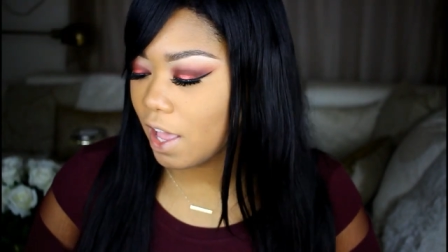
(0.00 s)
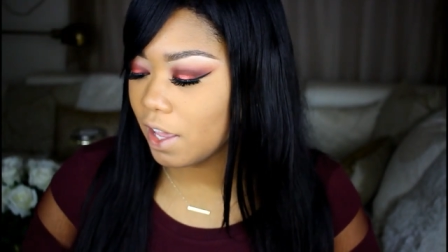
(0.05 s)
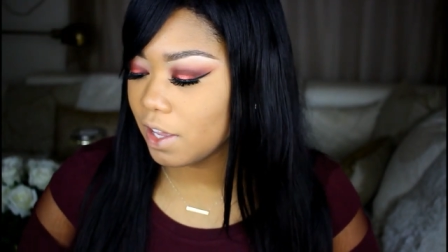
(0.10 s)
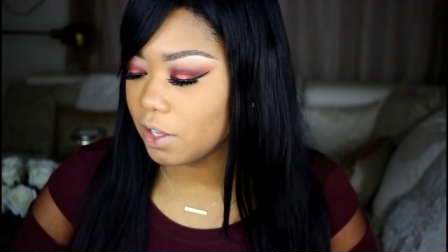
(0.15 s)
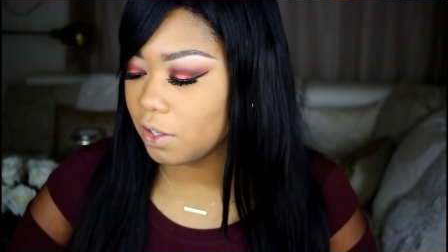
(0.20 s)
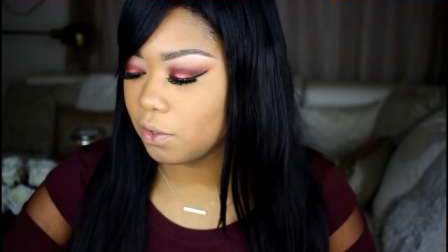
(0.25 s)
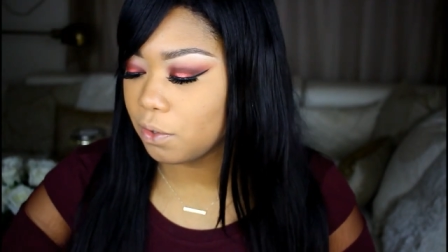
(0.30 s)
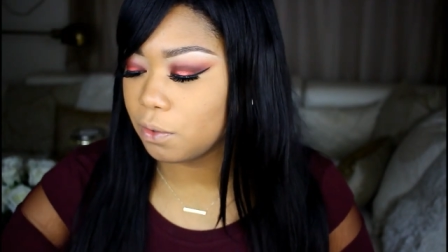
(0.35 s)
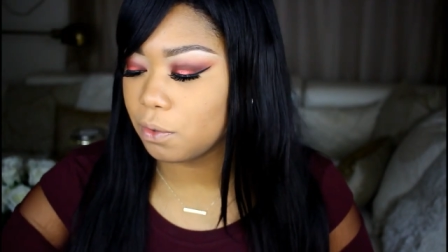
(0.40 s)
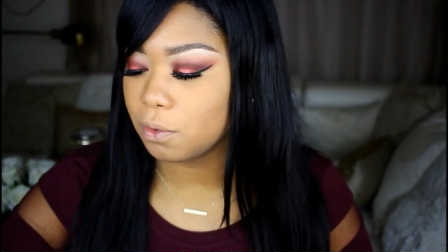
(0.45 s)
I
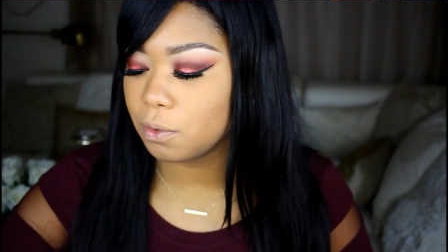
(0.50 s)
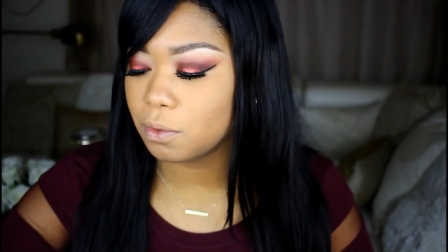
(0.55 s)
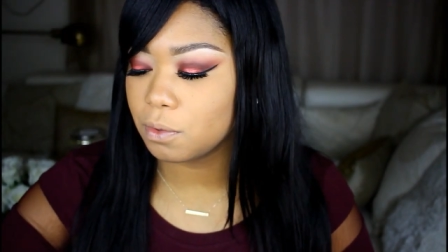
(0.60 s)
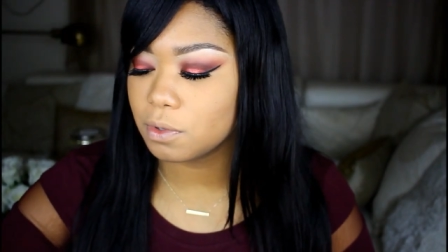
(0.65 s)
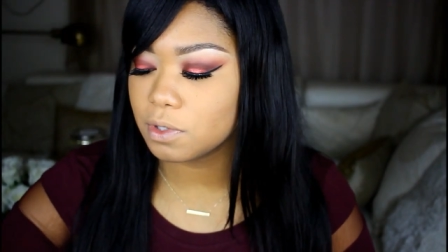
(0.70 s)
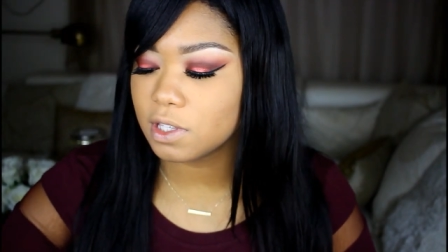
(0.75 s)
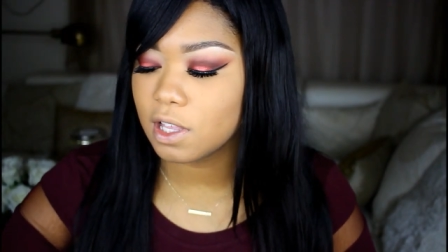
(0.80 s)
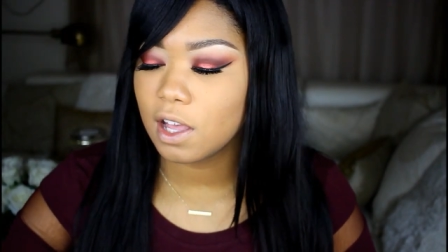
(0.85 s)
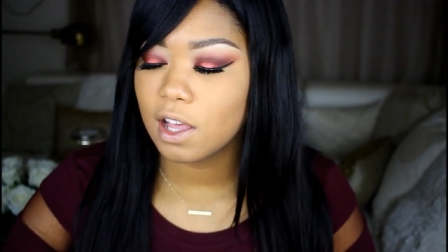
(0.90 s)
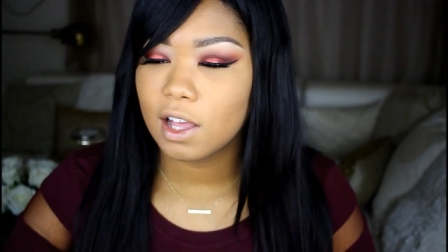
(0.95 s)

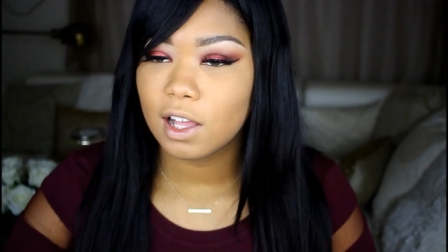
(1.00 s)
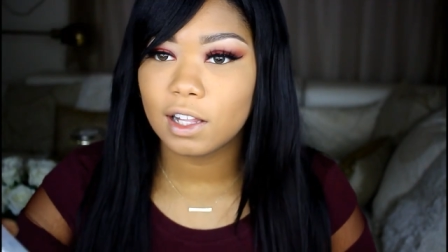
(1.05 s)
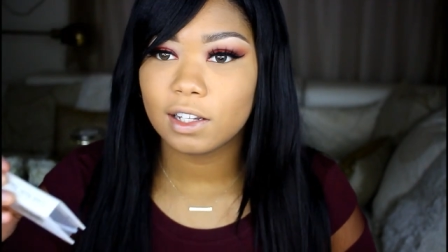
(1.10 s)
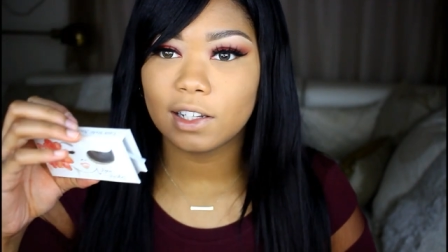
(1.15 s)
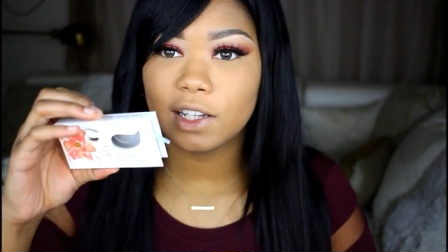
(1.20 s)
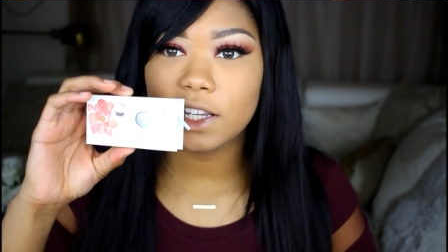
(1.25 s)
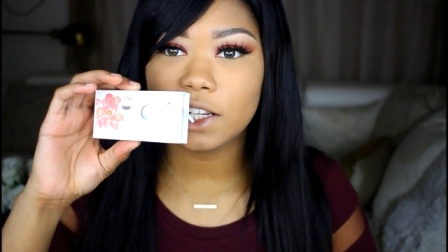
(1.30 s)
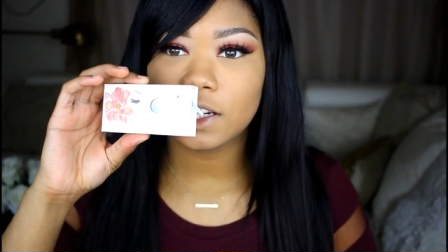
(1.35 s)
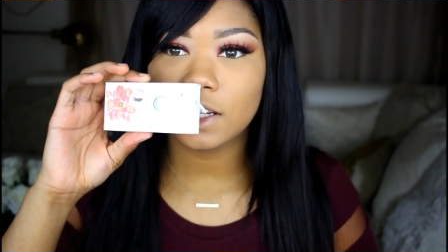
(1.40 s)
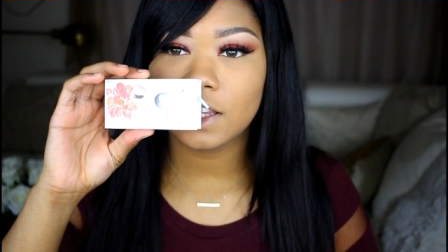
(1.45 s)
use
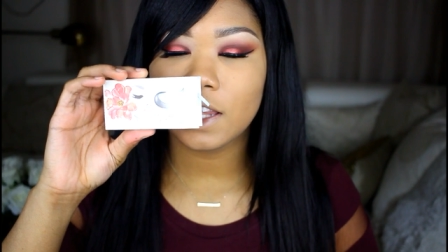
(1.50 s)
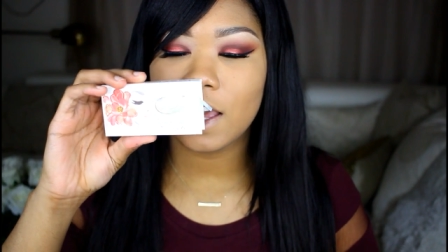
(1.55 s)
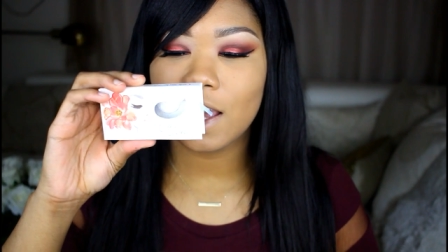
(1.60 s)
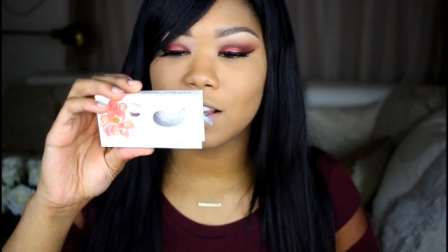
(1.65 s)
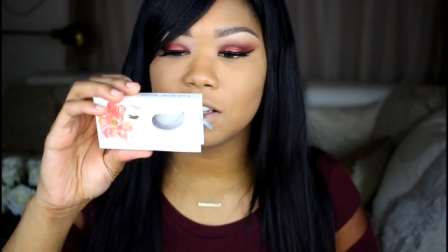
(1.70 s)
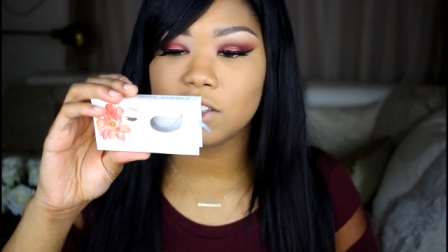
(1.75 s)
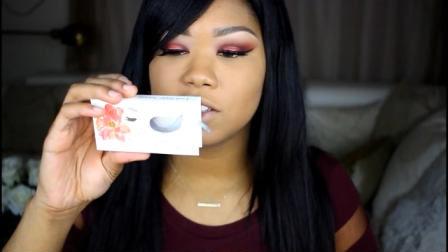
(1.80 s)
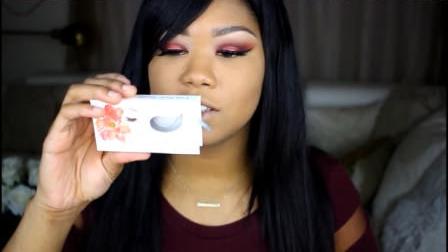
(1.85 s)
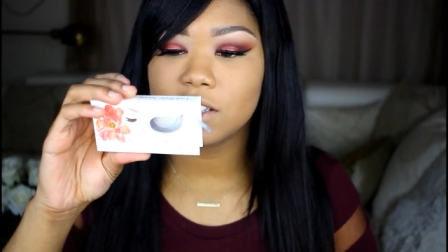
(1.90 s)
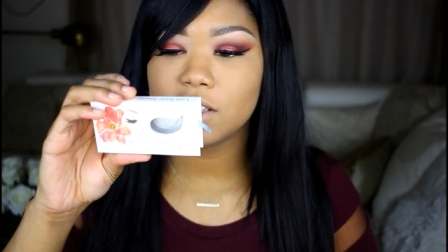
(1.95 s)
Lena
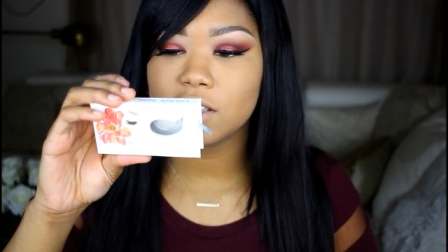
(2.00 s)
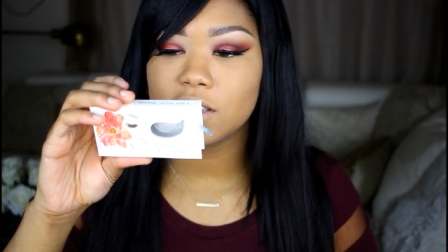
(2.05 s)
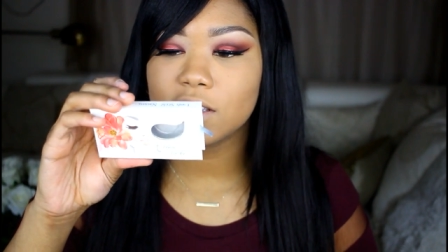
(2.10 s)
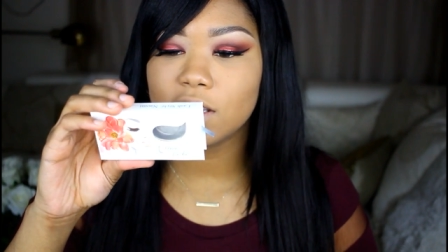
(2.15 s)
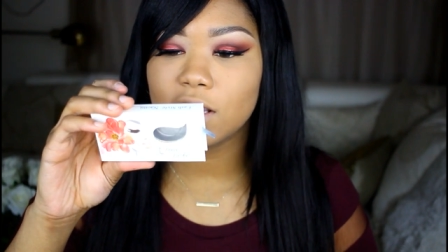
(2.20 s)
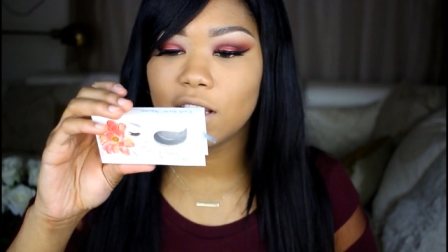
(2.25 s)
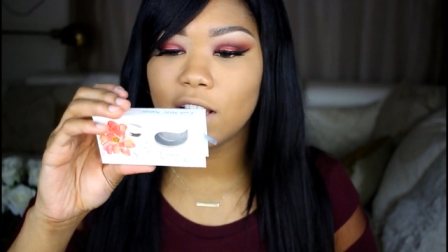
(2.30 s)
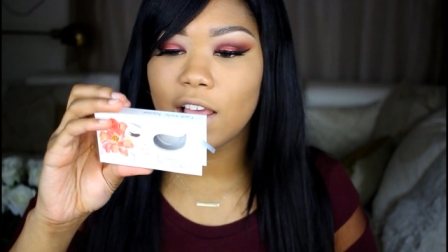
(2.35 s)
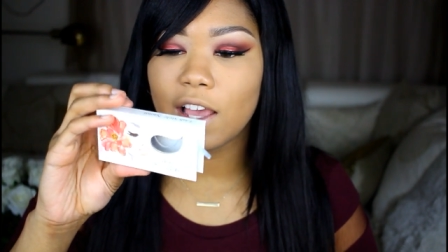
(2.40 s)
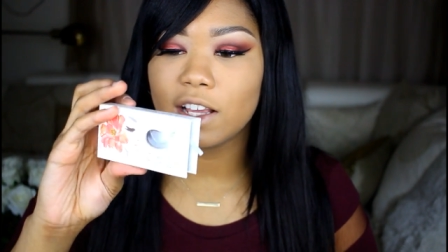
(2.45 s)
Lashes,
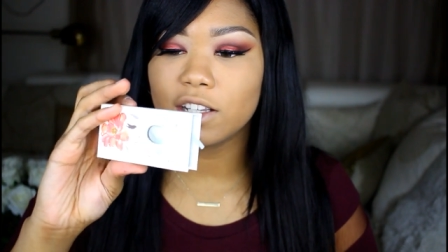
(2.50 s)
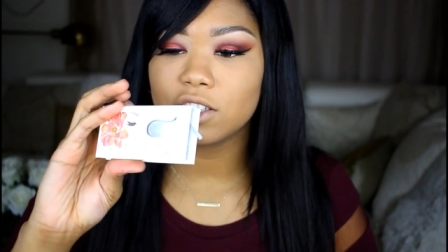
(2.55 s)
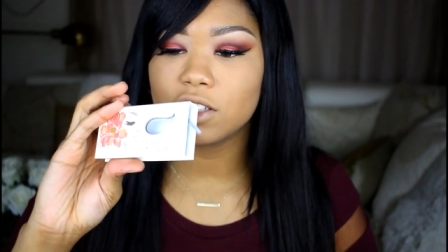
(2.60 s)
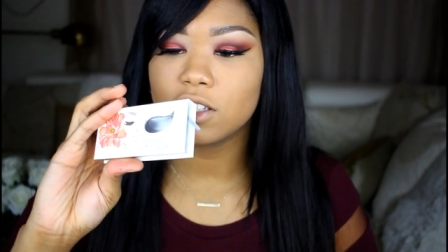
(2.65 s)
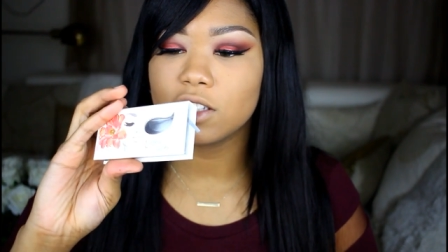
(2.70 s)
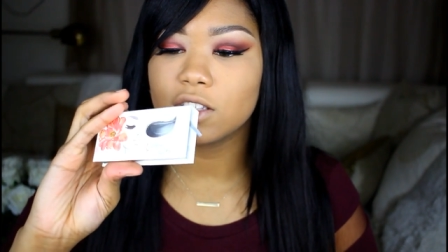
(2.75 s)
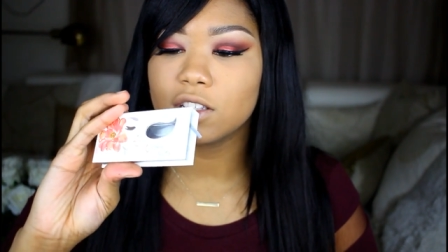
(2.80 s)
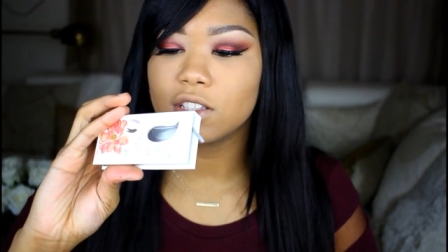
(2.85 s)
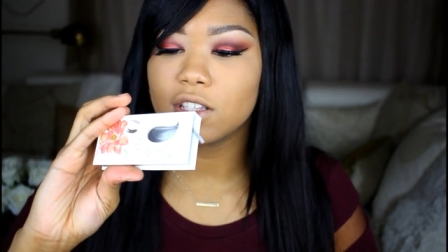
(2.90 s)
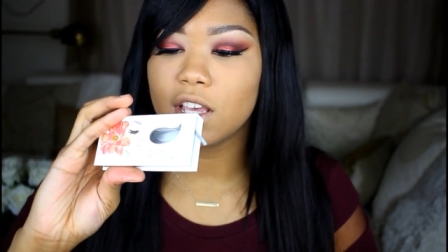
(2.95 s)

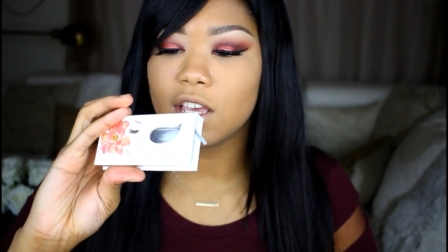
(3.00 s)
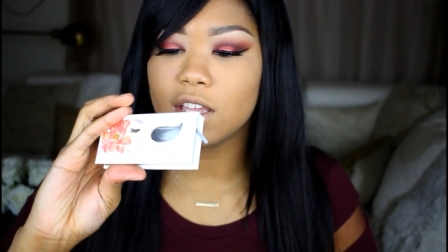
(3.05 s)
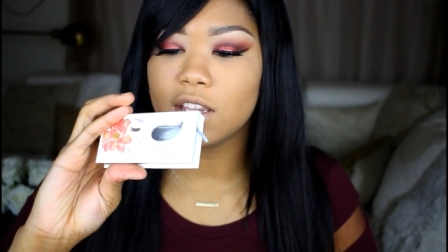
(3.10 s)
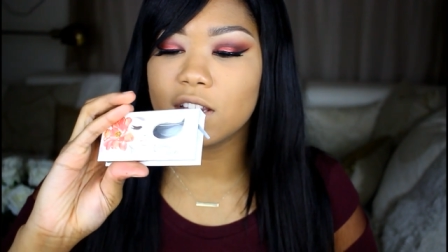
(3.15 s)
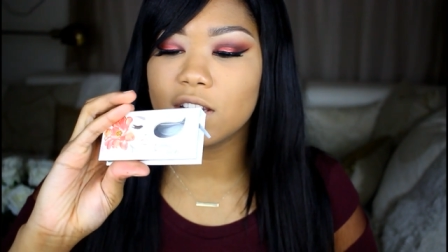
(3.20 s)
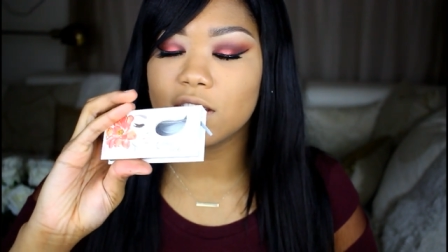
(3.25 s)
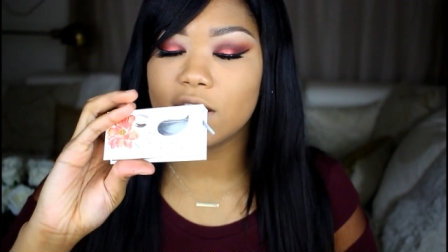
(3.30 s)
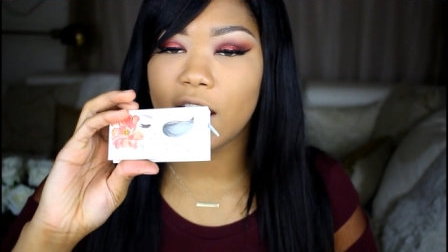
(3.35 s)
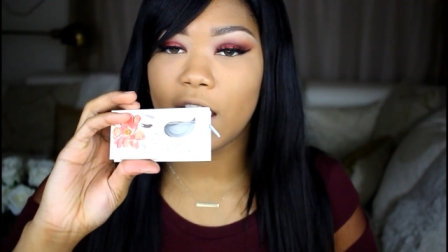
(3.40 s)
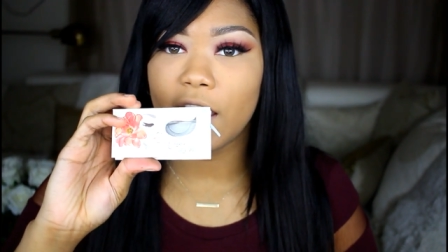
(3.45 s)

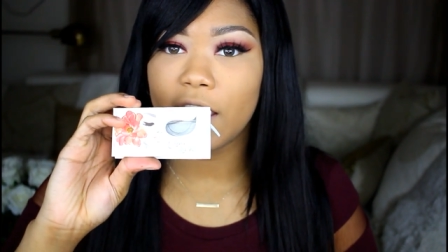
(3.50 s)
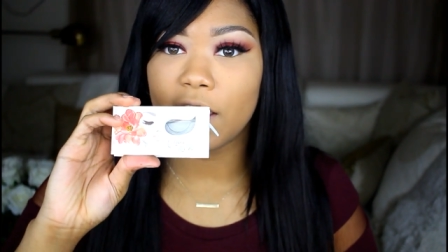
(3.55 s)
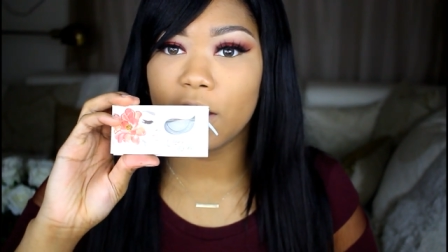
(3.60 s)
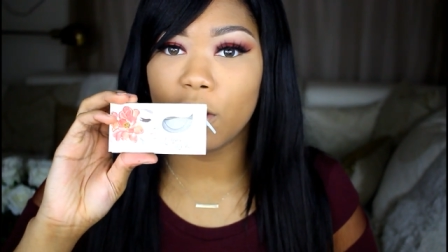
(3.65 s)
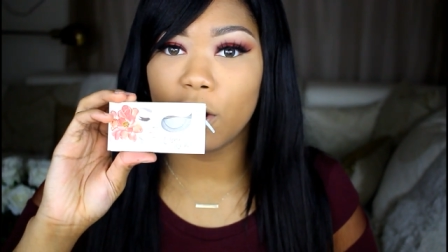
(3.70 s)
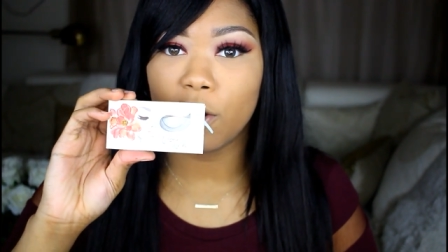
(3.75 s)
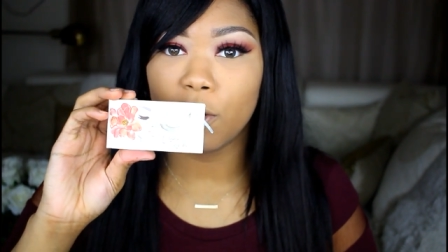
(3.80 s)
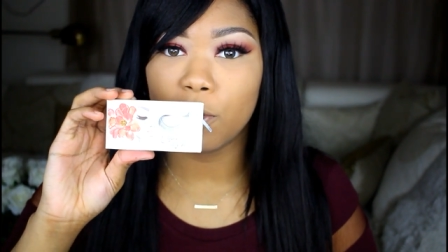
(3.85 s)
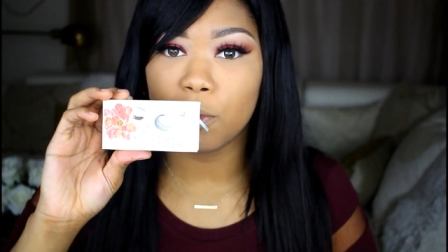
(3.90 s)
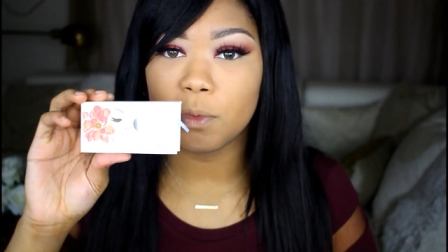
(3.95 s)
and
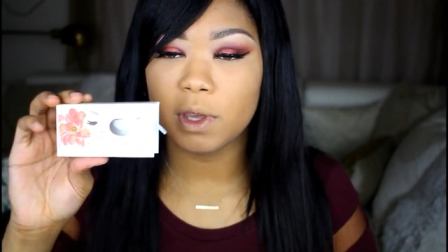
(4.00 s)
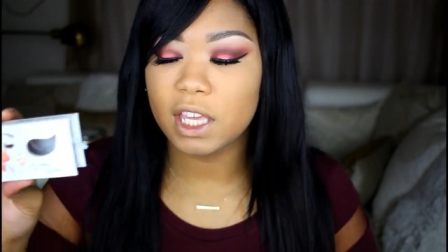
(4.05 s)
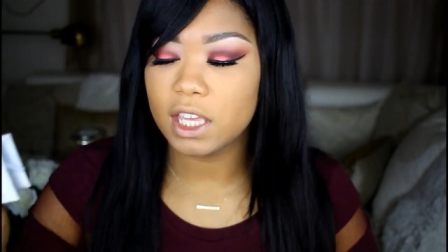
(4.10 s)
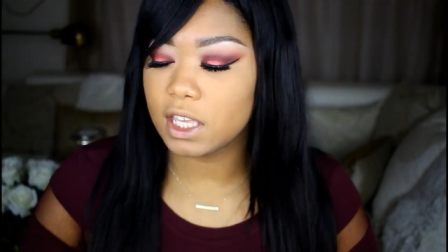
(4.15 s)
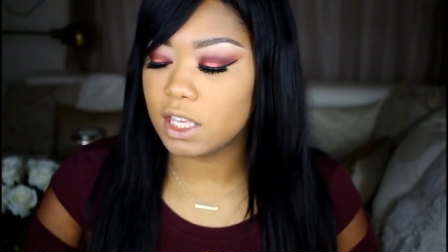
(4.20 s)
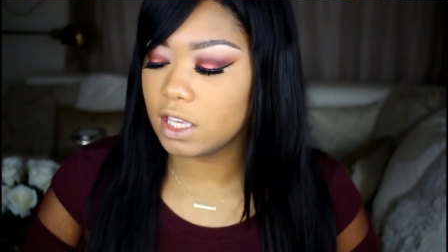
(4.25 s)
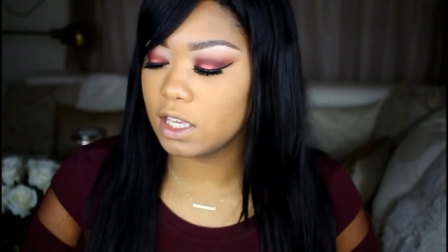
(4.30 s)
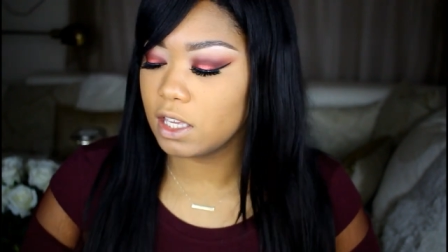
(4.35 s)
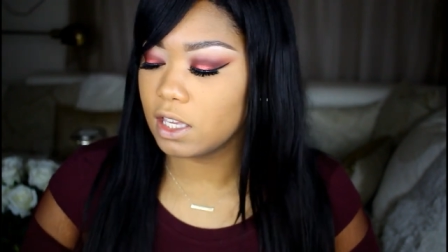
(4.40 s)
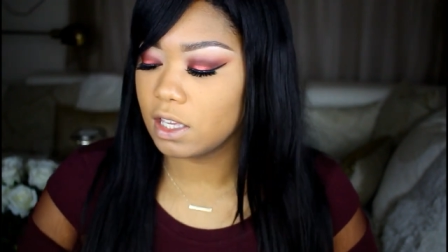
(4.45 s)

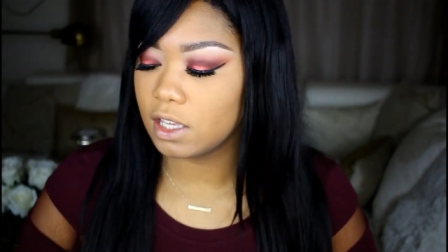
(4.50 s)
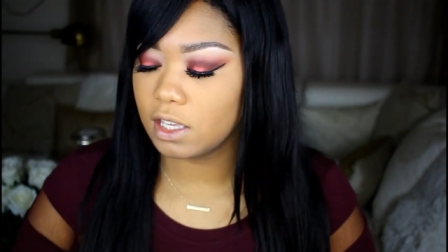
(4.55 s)
Naomi.